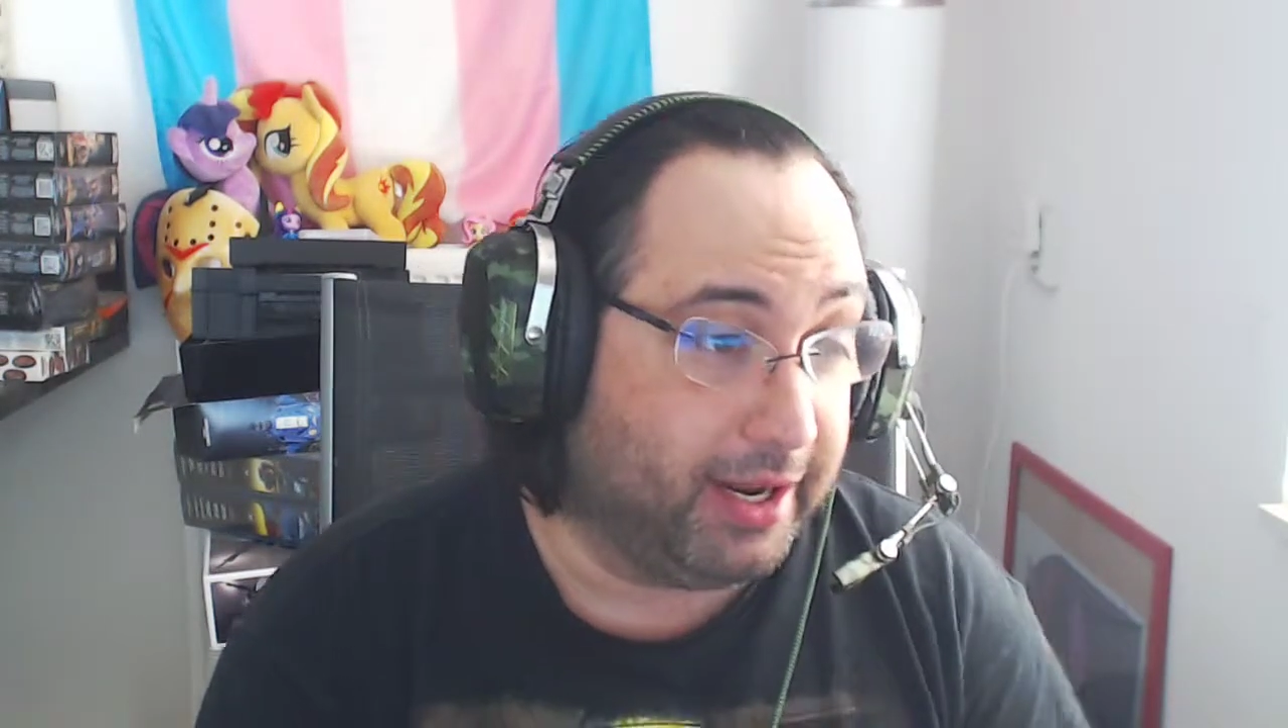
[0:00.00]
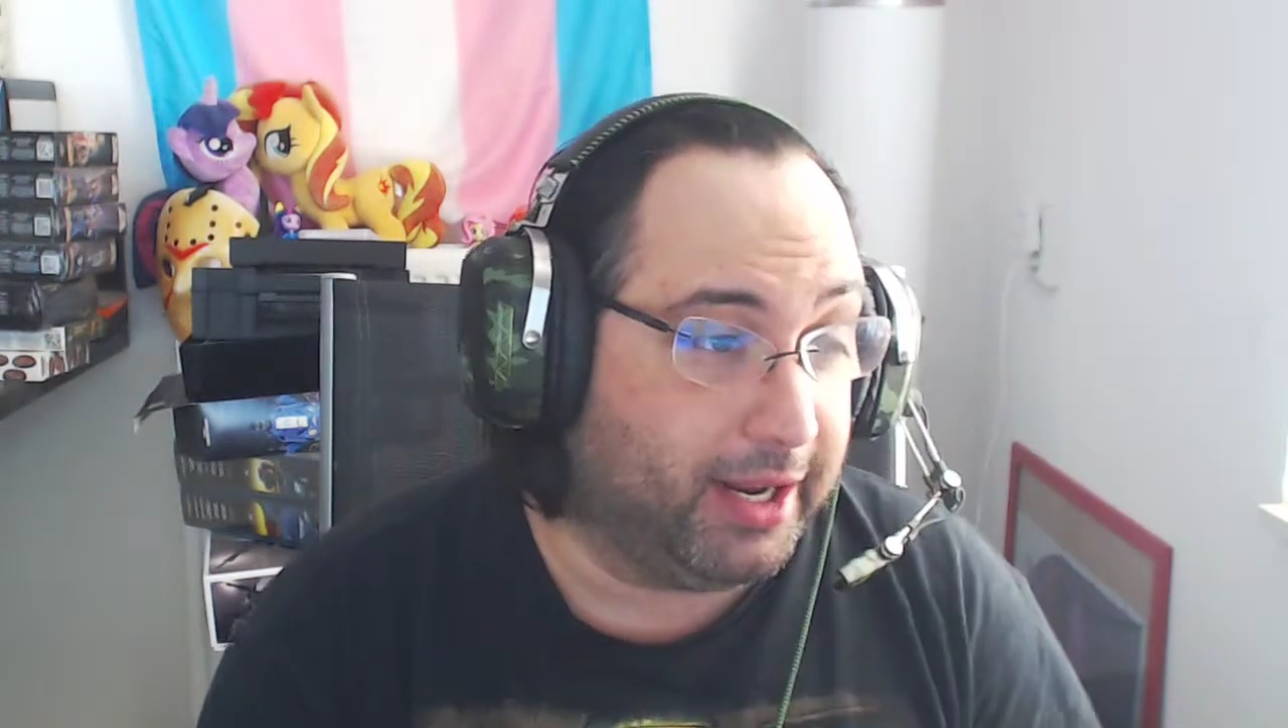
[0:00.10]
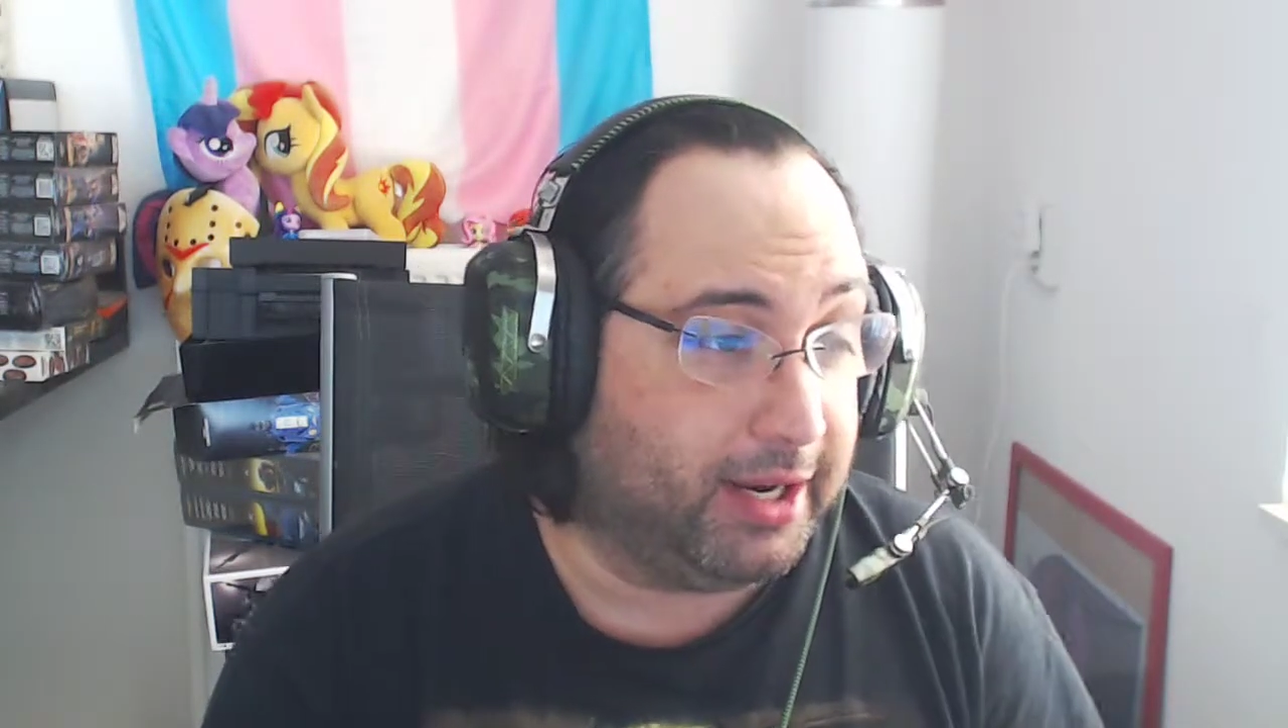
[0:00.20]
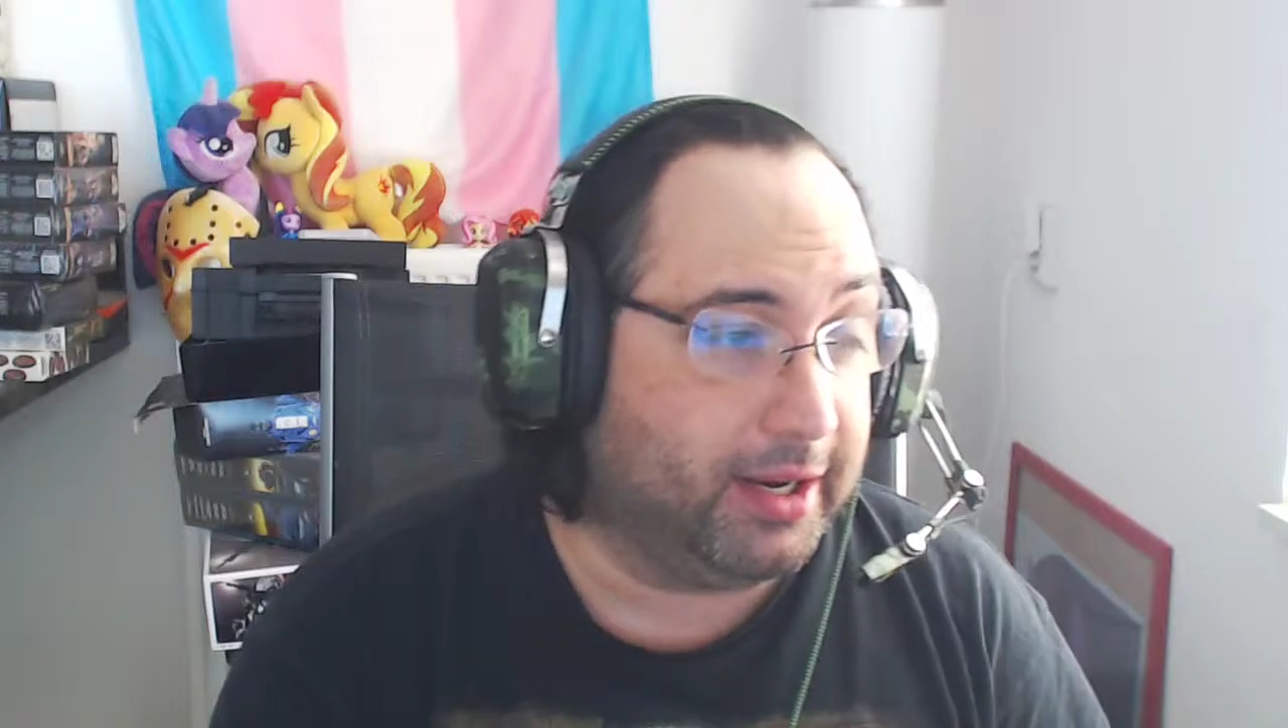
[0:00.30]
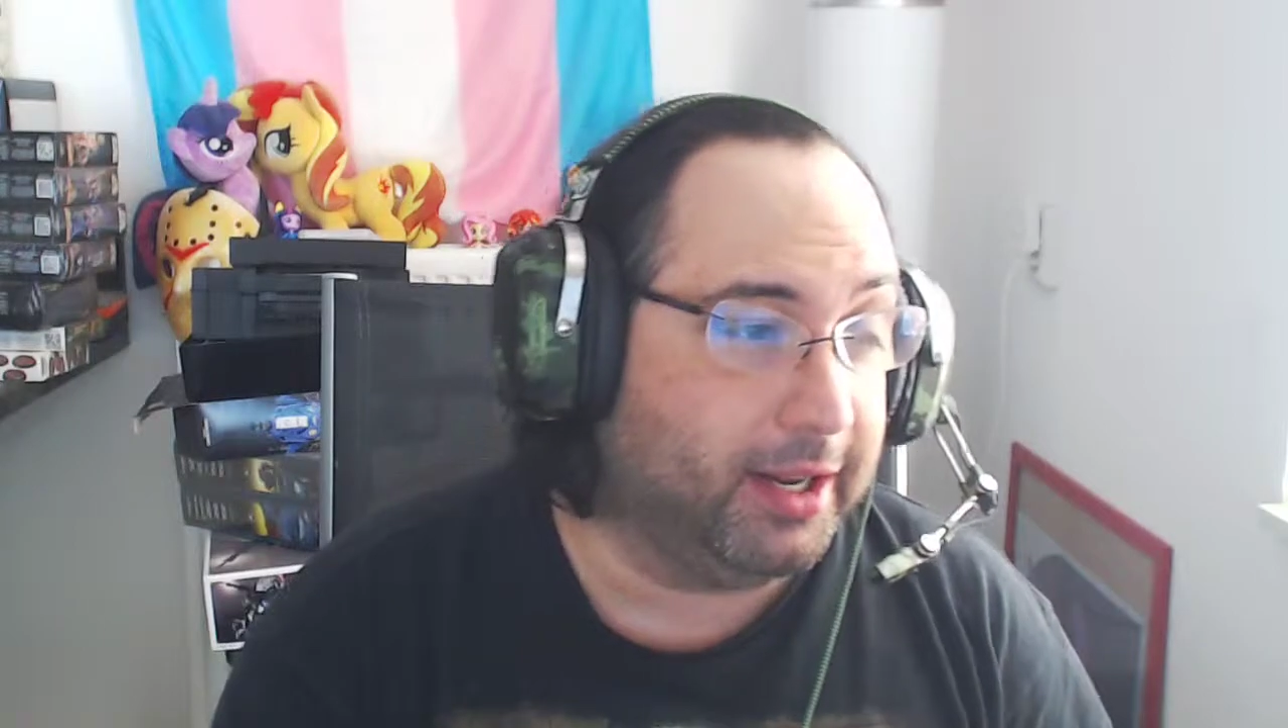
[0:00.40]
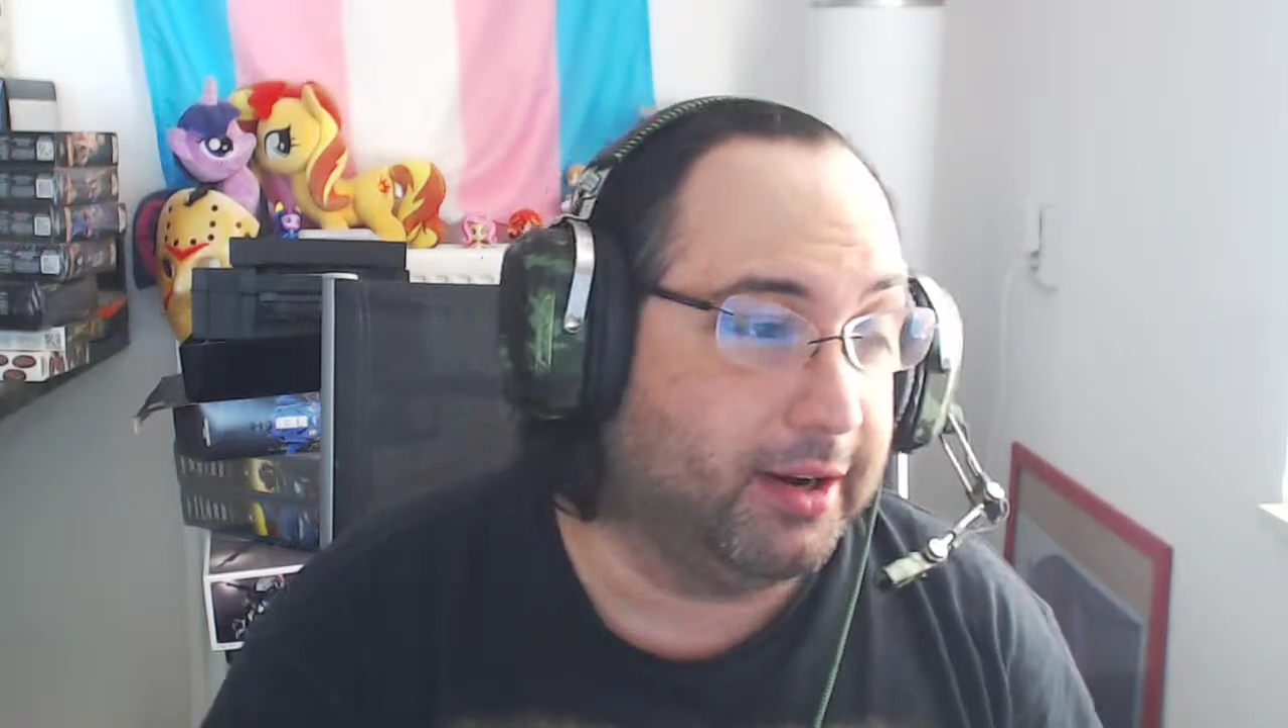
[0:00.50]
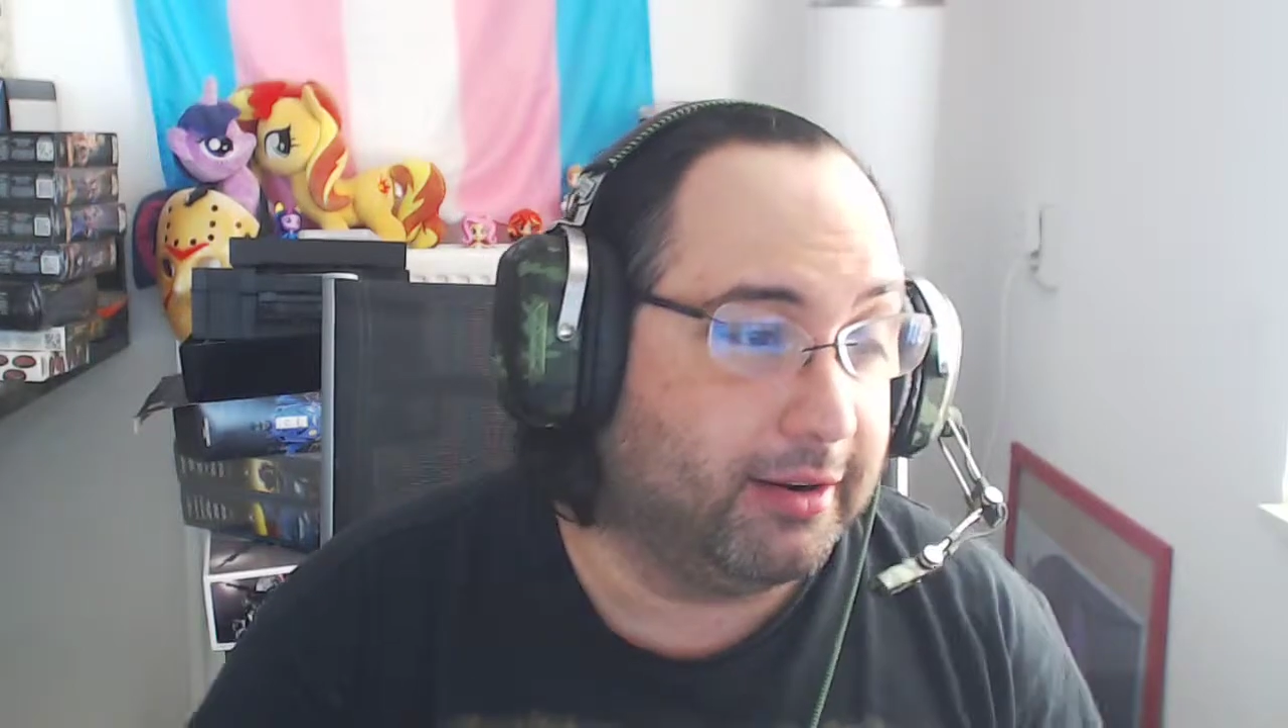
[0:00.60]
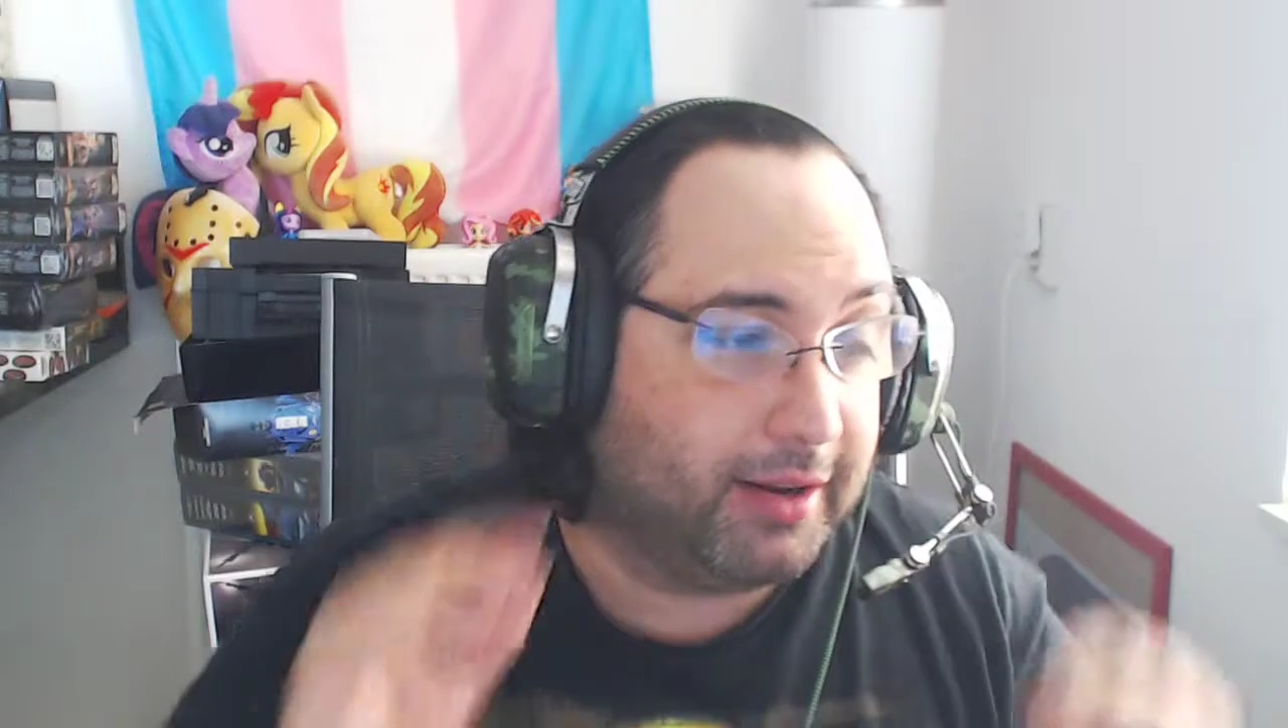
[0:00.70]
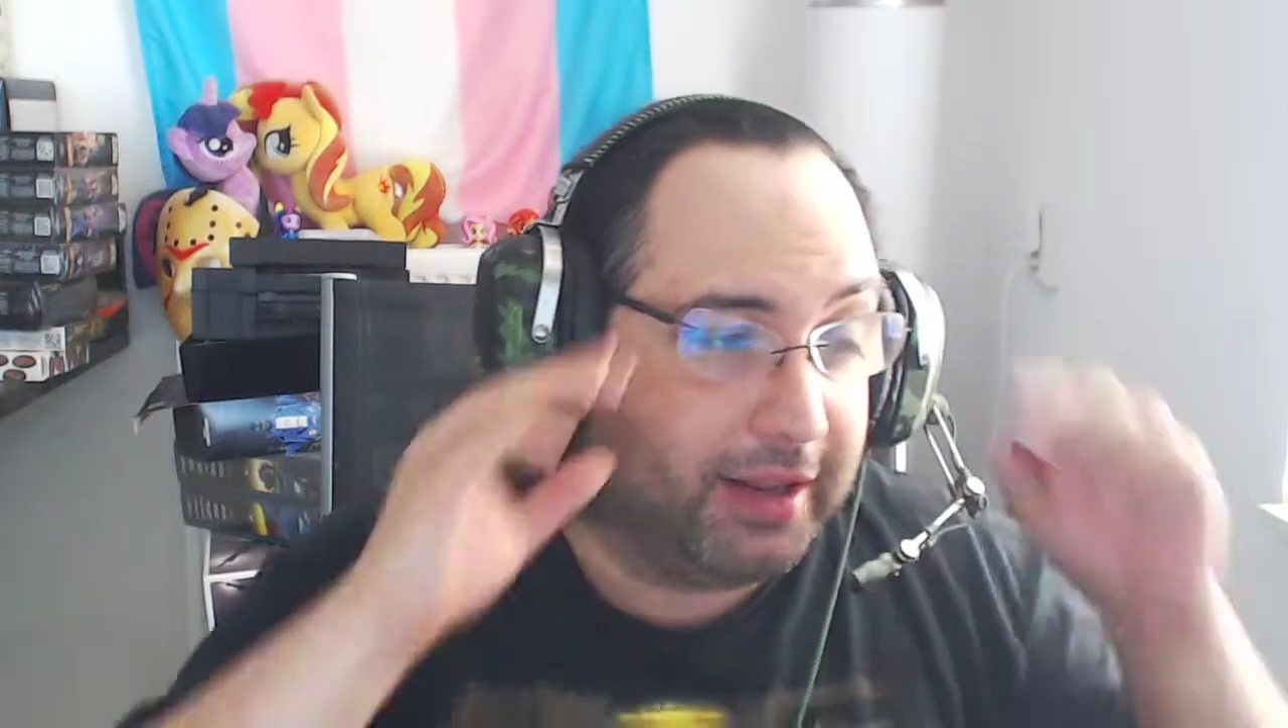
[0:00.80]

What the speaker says: And, you know,